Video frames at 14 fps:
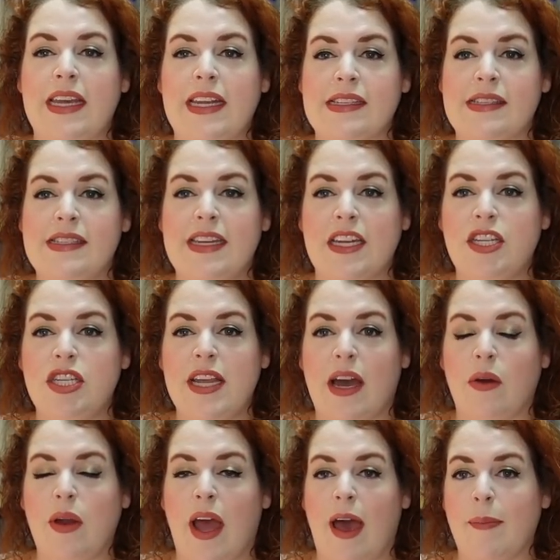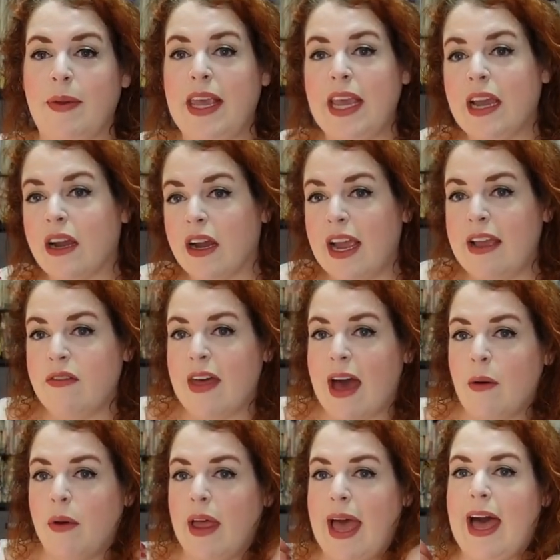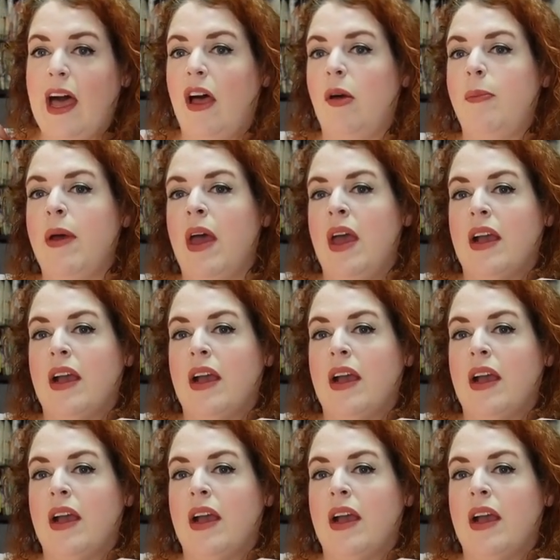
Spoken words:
it is stitched down up here, if that will help,